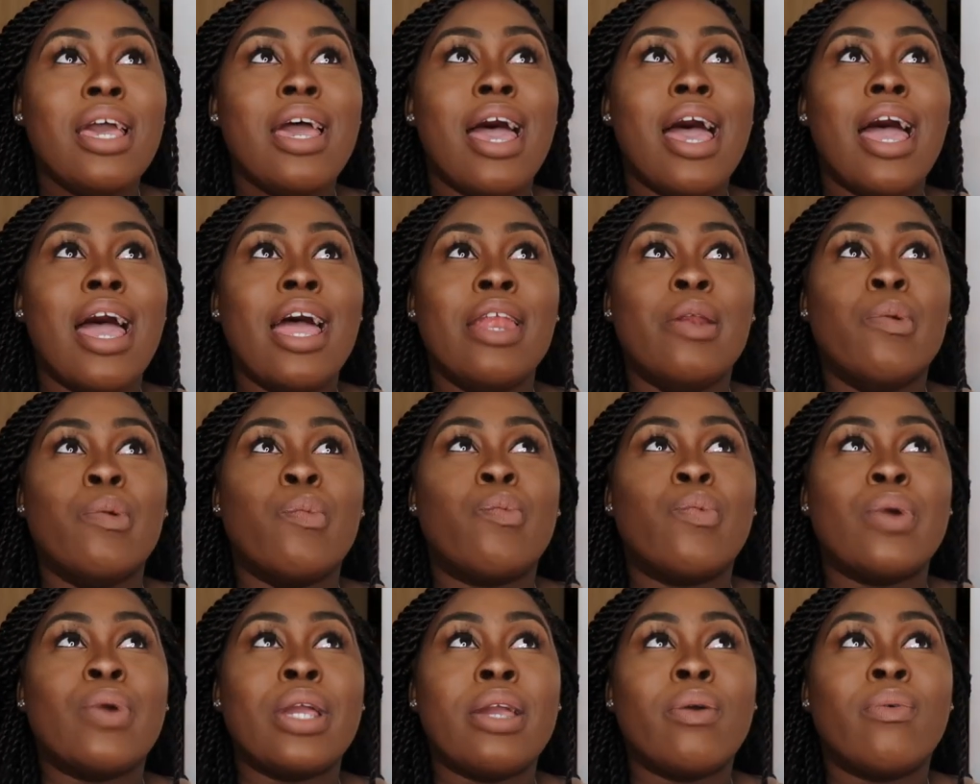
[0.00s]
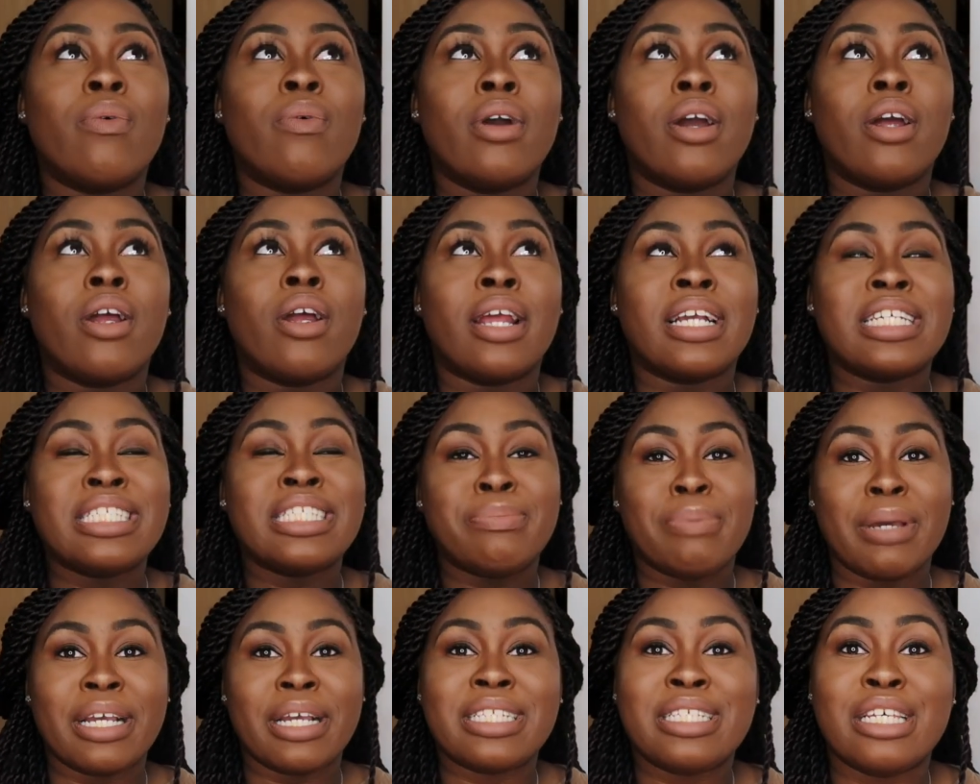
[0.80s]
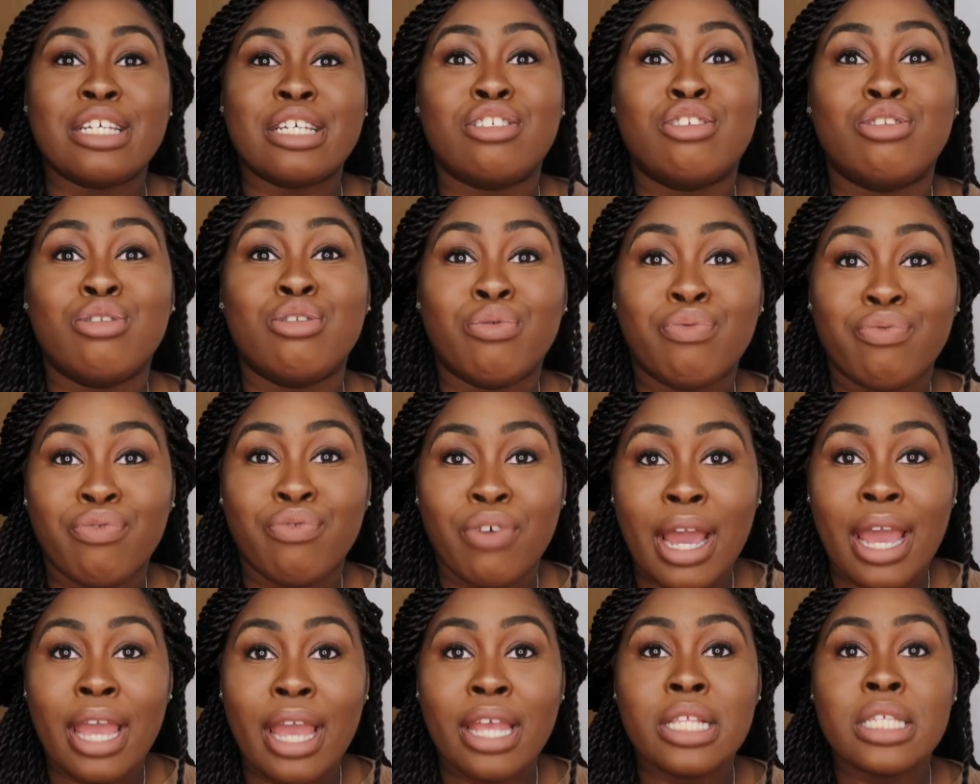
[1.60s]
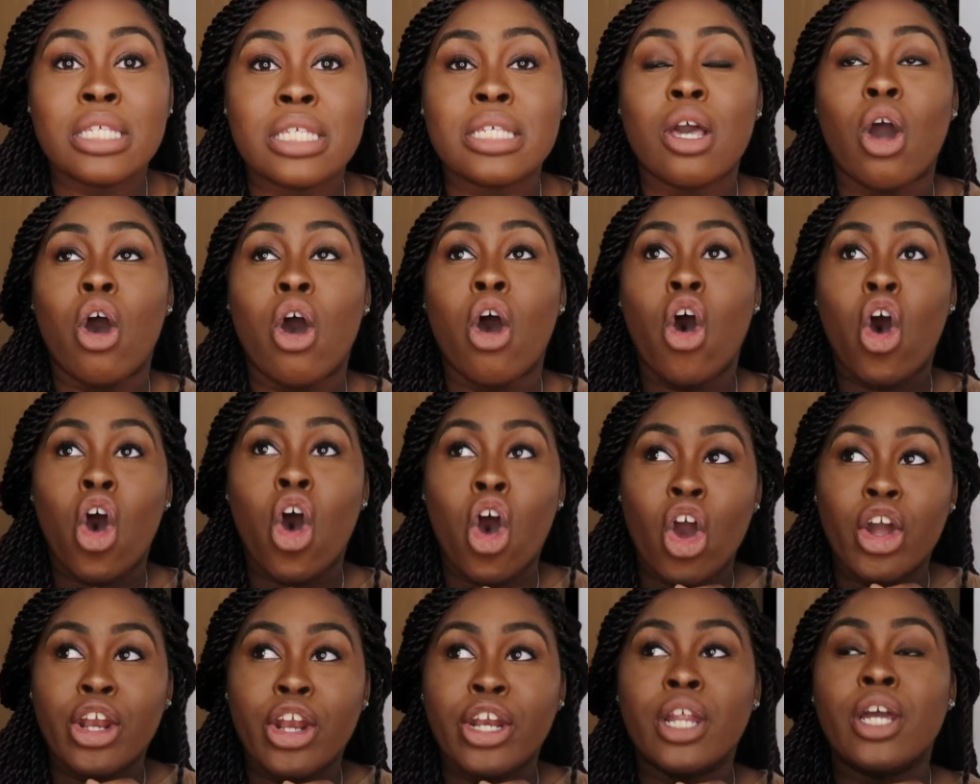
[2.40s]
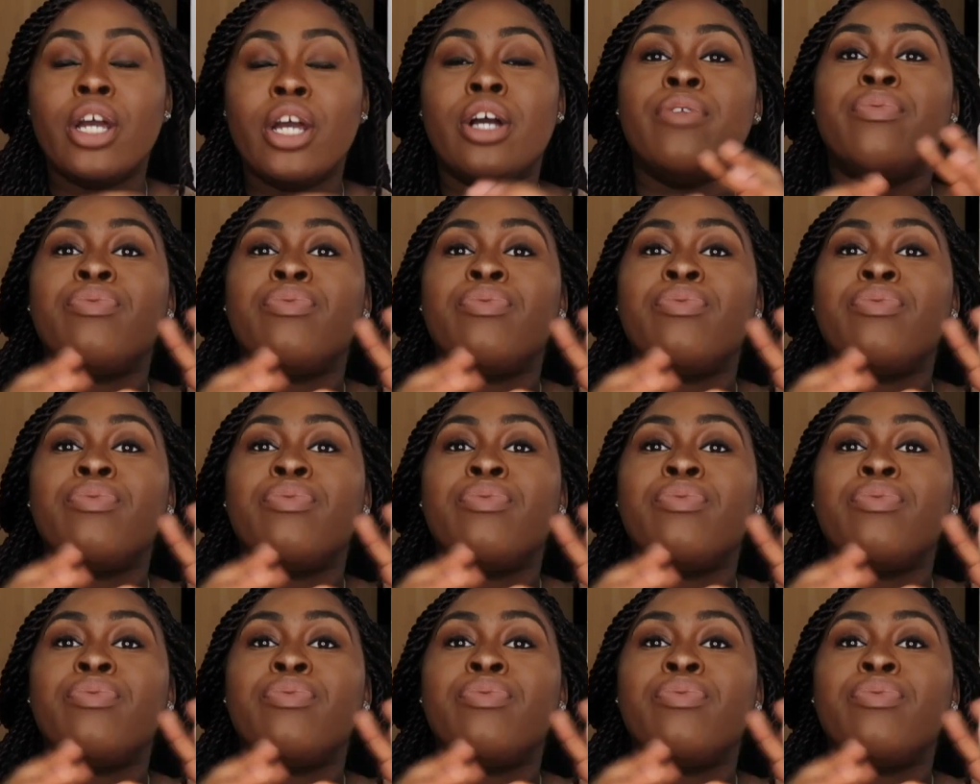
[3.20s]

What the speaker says: and we were expected to write on